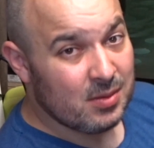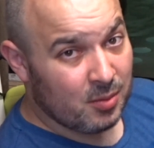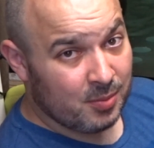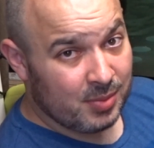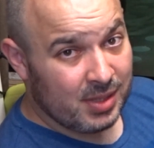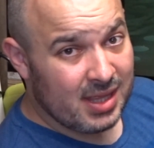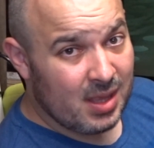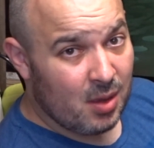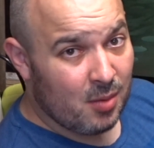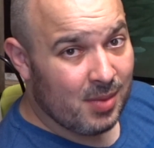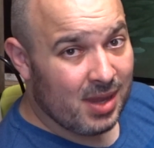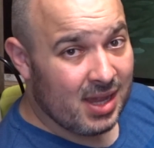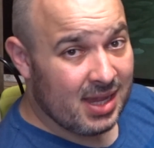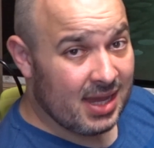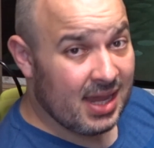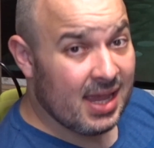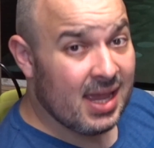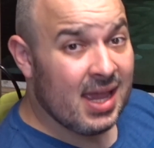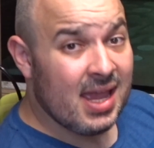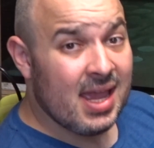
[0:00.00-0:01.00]
We'll play that on by
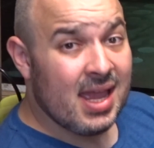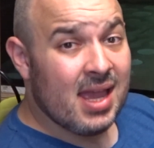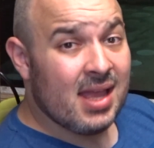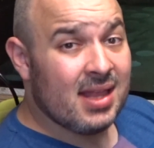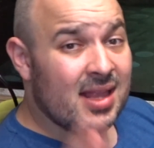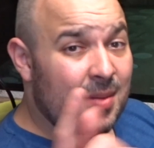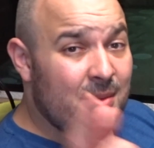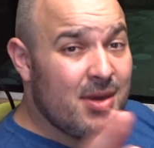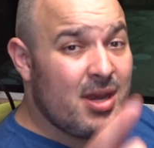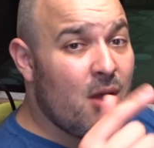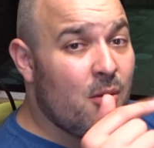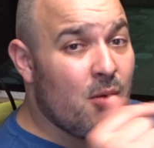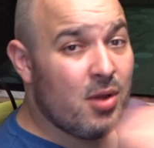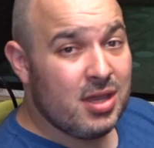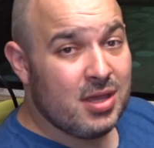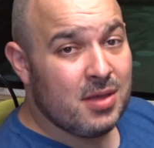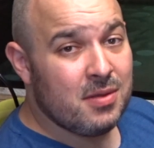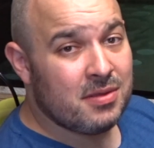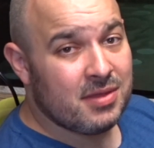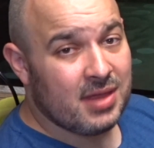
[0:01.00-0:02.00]
ear. Let me know what
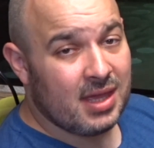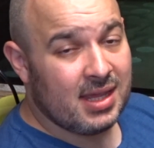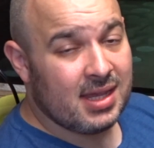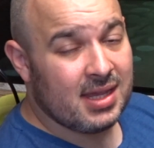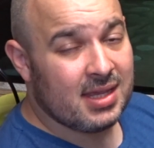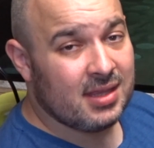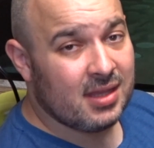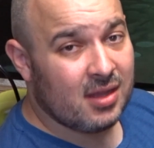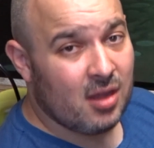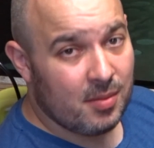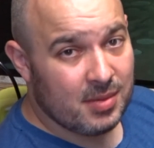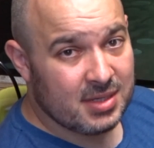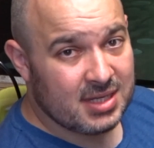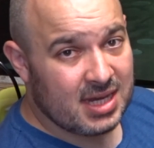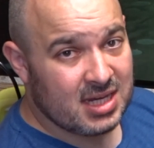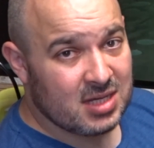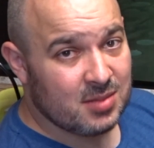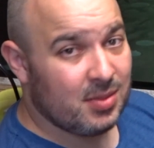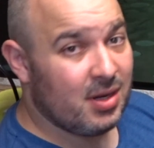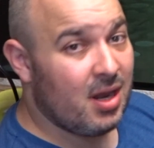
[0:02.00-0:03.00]
you think in the comment
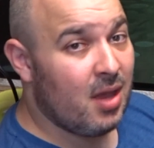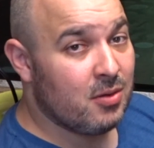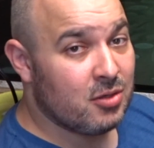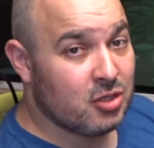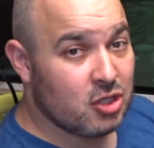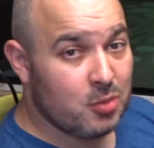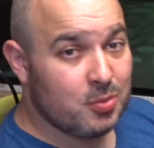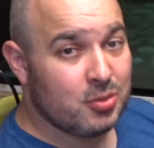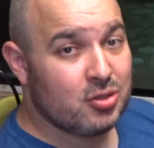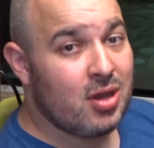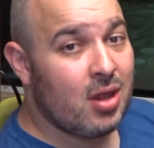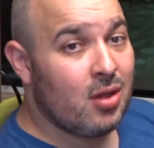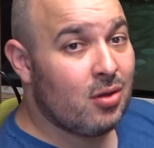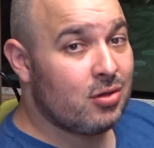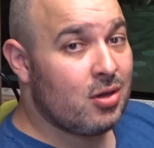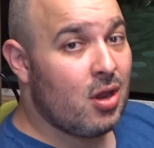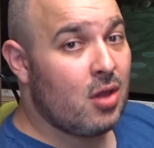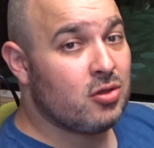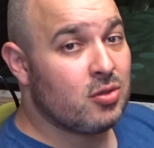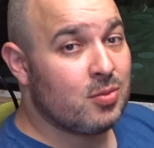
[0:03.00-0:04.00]
section below. Substrate or
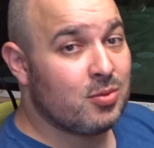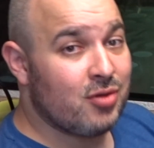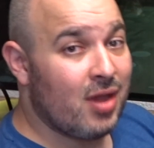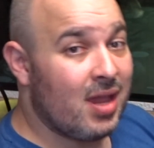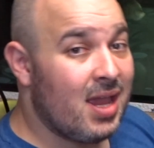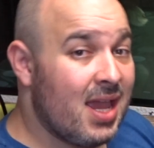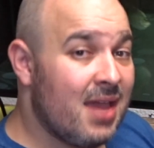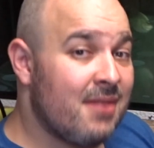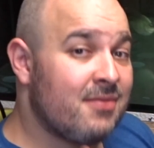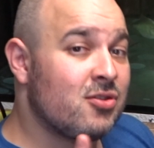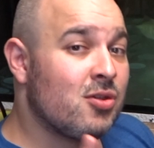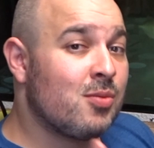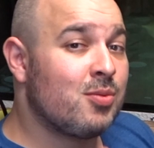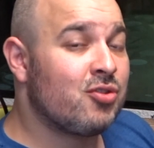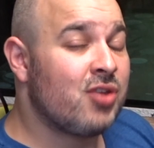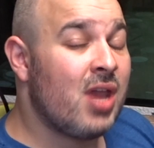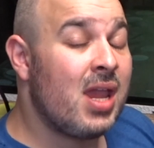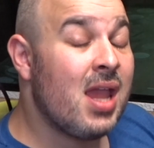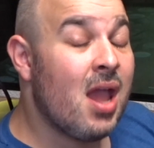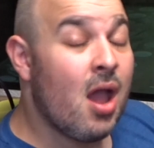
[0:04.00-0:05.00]
no substrate? If
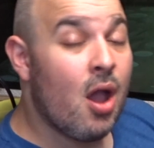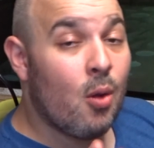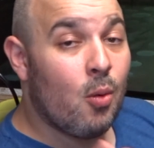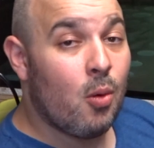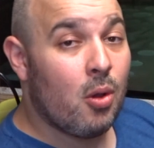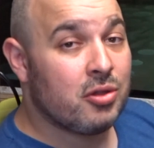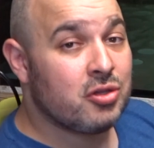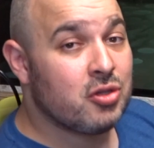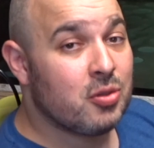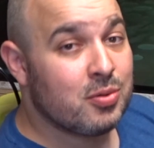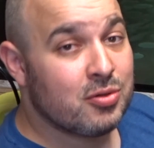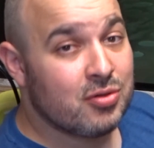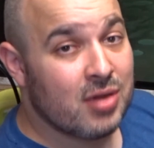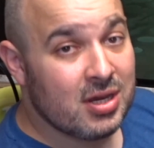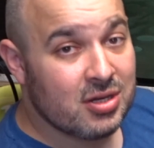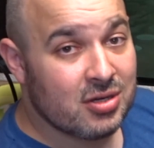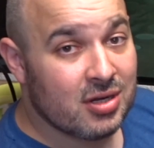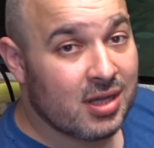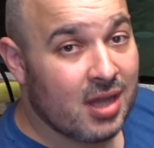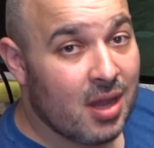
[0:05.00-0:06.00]
substrate, what
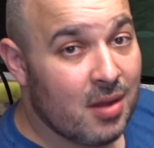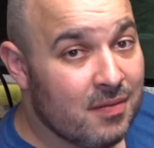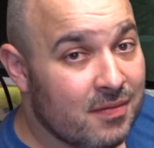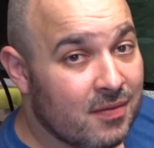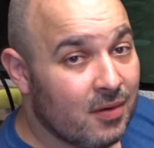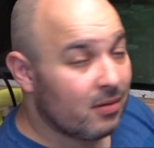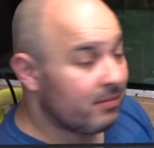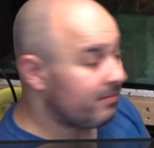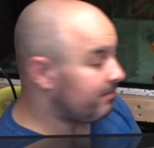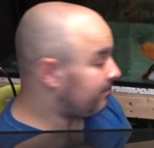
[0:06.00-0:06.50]
substrate should I go for?